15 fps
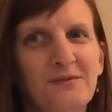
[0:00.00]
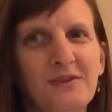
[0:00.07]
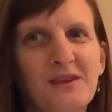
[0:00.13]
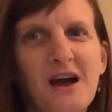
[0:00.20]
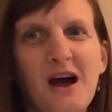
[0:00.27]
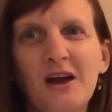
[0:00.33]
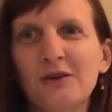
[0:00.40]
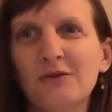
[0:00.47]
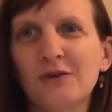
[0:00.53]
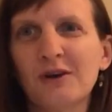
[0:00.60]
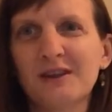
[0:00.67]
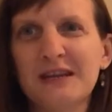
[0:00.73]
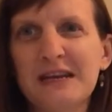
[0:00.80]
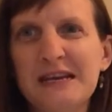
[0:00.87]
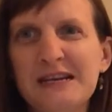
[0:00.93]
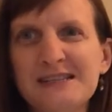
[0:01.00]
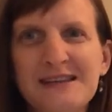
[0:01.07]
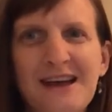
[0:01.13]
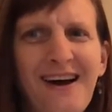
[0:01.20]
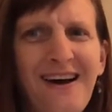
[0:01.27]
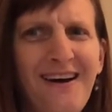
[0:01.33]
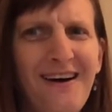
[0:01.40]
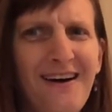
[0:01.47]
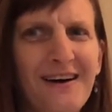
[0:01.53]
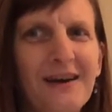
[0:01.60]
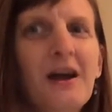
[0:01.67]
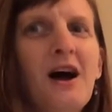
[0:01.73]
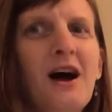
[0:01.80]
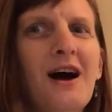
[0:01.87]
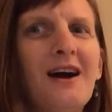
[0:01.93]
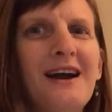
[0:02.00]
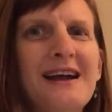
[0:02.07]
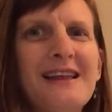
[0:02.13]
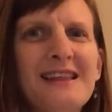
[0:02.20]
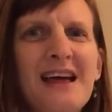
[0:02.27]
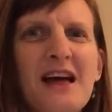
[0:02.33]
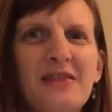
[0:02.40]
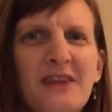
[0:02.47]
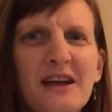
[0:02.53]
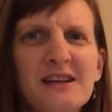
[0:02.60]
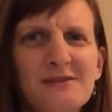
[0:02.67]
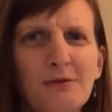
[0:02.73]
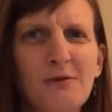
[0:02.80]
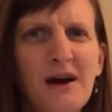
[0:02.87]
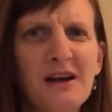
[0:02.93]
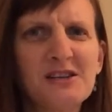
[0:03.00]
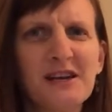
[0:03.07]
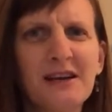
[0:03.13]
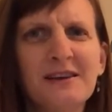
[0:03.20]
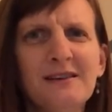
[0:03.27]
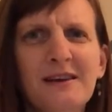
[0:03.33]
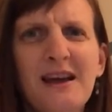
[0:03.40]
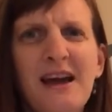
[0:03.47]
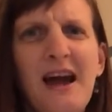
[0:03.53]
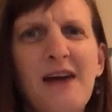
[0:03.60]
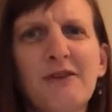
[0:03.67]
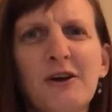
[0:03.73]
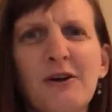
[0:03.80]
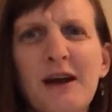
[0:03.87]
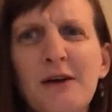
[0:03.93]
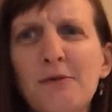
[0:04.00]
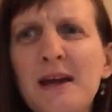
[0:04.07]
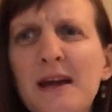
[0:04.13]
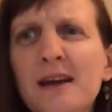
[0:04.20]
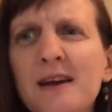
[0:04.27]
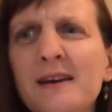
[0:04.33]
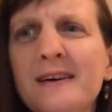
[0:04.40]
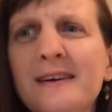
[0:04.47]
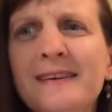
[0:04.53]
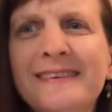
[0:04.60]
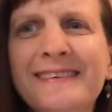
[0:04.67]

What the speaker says: not northeast. All right, thanks for watching. Have a great week.